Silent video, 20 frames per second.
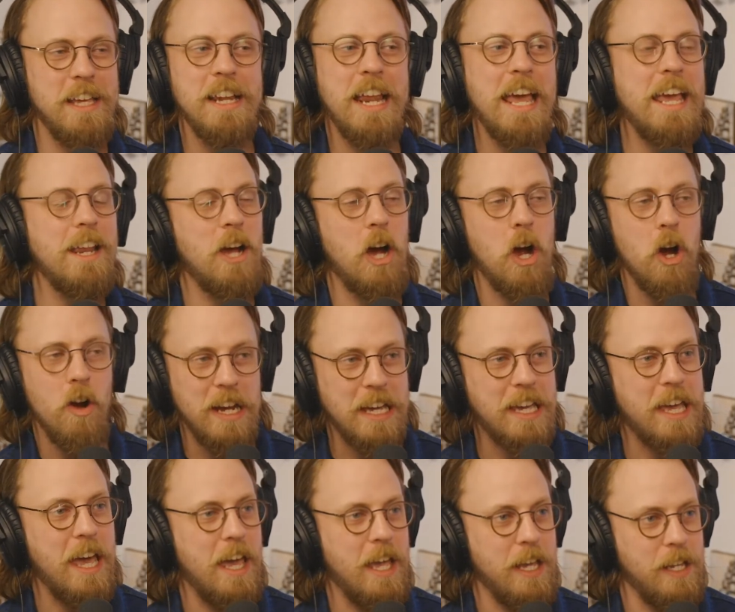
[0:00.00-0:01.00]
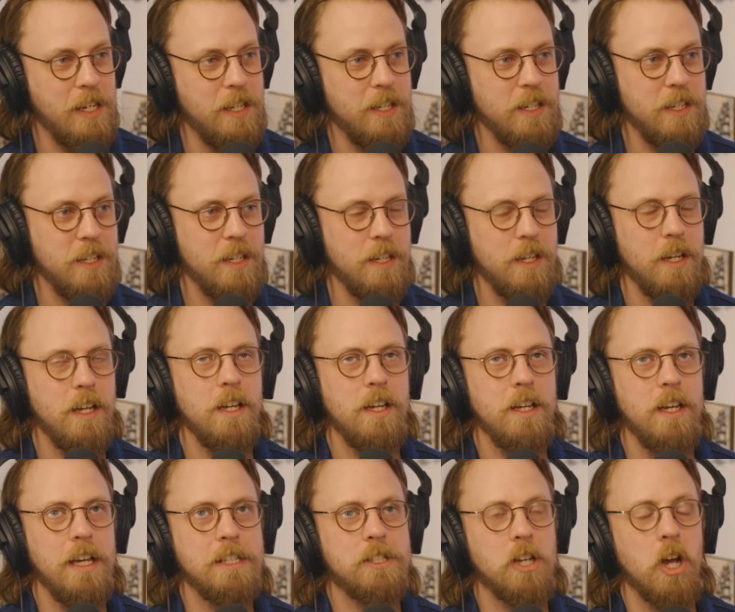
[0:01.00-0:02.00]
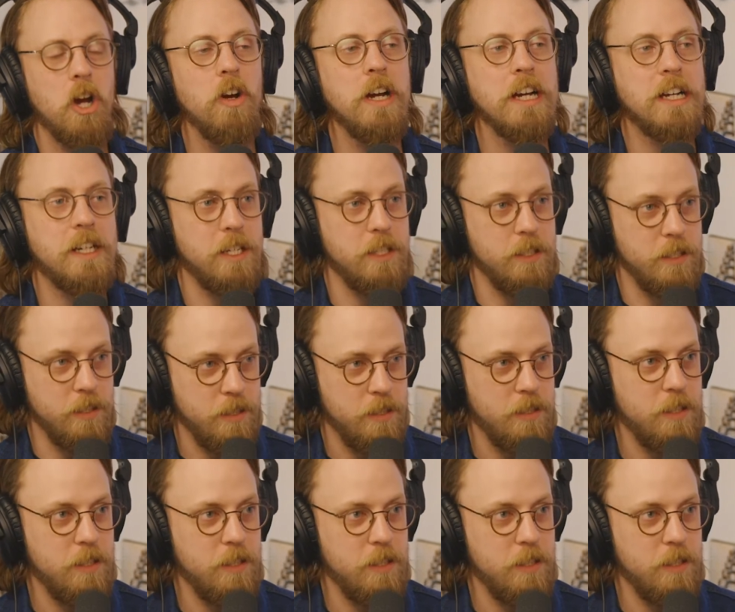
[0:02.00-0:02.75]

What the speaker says: it ain't hurricane, it's hurricane.